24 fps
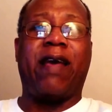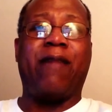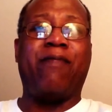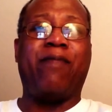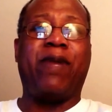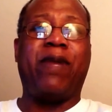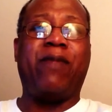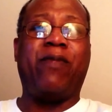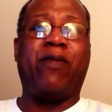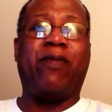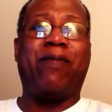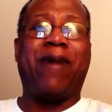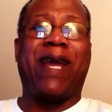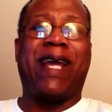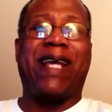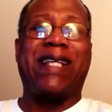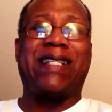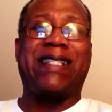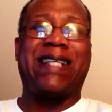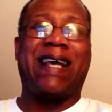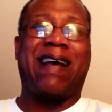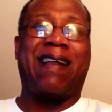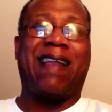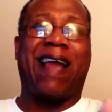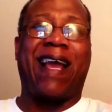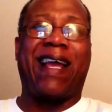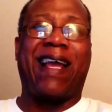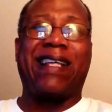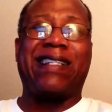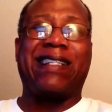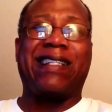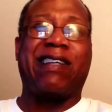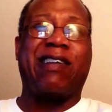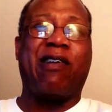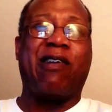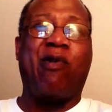And people make it sound like
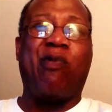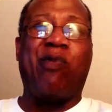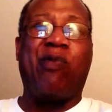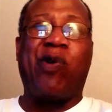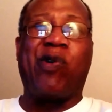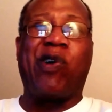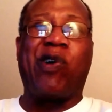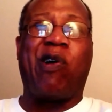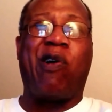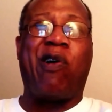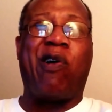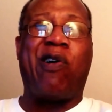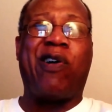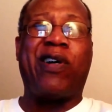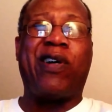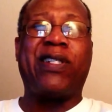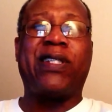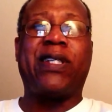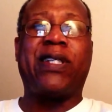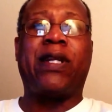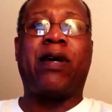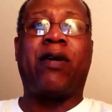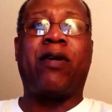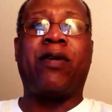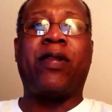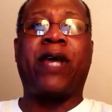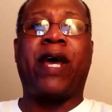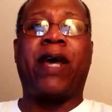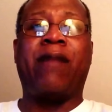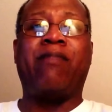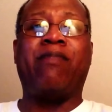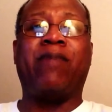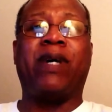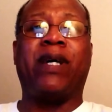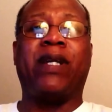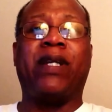it's a noble cause and all
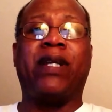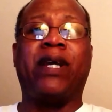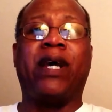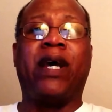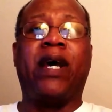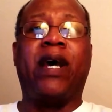that, but